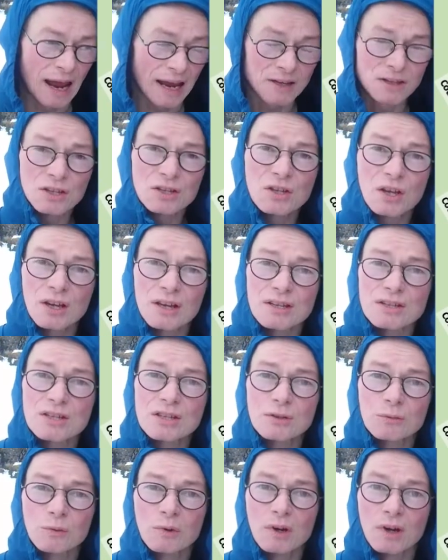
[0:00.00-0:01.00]

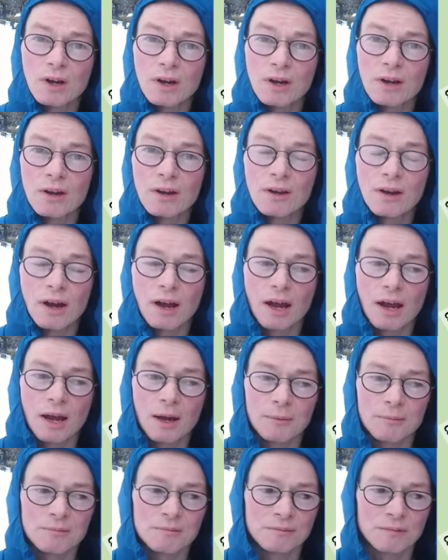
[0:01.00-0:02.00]
andesites that were
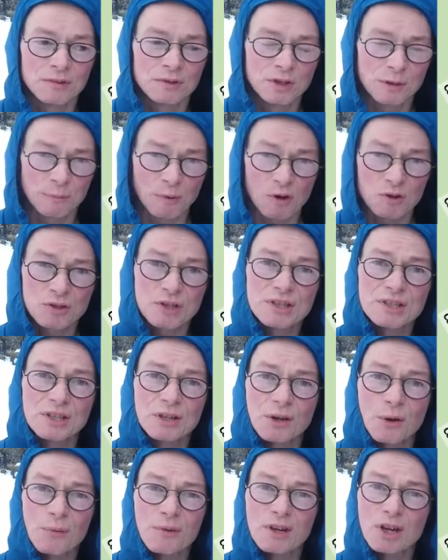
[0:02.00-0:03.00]

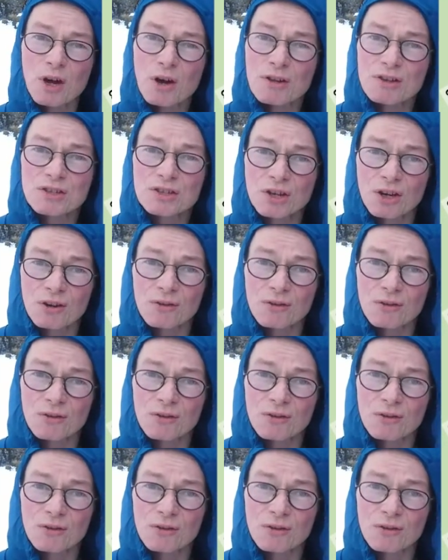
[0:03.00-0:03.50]
deposited on the Earth's